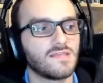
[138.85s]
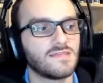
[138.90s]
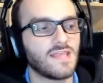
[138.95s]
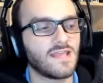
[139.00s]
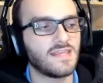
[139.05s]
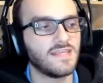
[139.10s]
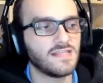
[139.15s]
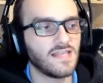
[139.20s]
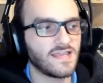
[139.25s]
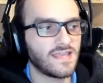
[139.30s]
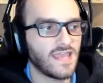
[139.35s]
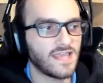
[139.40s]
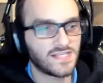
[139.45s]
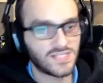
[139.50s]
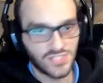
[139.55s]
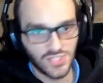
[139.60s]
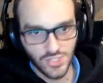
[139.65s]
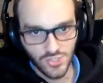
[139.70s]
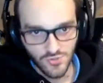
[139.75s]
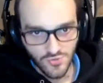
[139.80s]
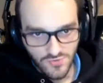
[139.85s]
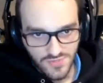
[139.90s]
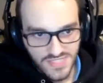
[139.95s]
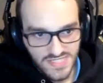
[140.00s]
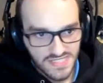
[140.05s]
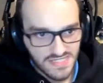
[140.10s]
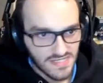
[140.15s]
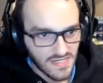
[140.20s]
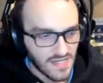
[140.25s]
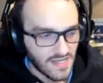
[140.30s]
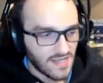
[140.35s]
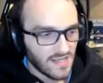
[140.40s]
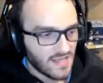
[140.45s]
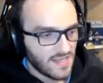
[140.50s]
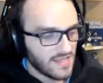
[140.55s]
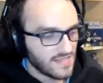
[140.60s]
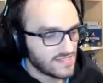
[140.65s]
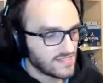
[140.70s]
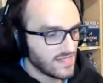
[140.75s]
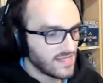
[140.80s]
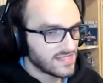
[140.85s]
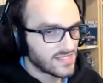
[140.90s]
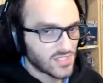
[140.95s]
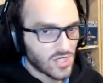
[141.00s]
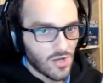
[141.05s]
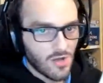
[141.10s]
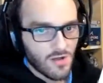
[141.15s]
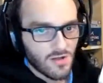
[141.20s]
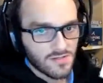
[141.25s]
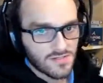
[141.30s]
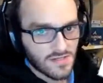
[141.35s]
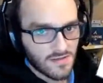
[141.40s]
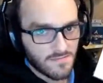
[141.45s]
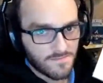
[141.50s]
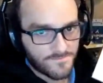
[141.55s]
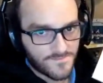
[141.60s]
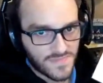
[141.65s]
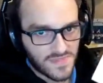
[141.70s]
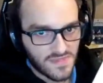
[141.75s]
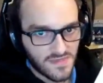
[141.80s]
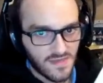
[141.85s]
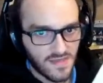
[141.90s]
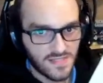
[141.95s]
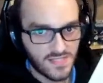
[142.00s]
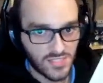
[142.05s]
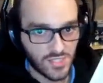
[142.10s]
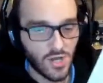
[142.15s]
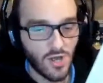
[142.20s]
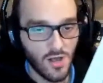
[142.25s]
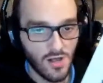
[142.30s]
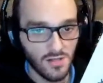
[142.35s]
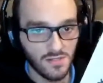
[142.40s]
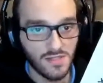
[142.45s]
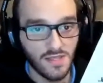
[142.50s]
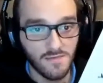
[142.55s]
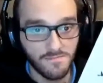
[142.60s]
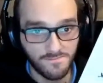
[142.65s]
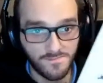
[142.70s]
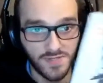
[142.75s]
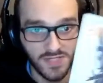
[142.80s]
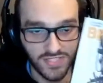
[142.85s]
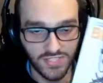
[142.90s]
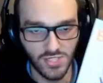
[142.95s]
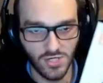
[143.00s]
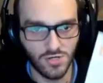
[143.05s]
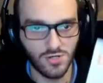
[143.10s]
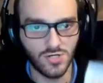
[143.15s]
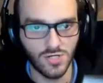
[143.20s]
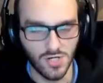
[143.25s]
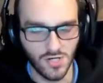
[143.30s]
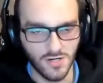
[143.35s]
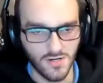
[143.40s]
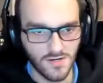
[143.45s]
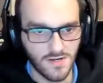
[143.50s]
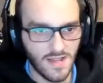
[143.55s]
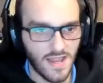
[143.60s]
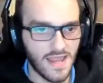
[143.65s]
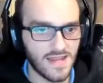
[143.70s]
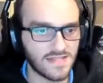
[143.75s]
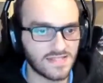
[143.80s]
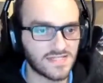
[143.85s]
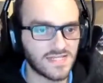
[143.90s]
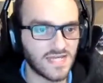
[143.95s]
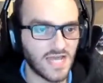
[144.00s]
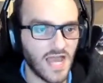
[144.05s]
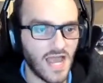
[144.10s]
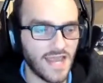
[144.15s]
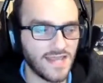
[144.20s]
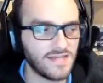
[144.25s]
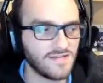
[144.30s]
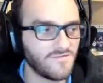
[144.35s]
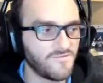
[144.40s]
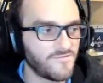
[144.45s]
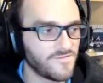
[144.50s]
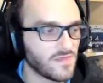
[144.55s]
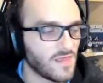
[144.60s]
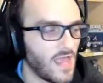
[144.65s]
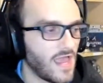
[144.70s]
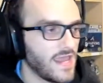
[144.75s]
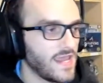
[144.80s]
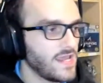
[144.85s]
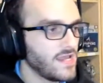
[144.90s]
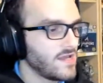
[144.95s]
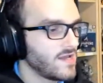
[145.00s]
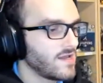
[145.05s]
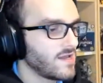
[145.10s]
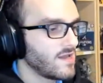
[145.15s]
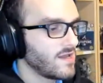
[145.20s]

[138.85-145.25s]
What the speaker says: he like exudes, it's called BRZRKR, and it's kind of like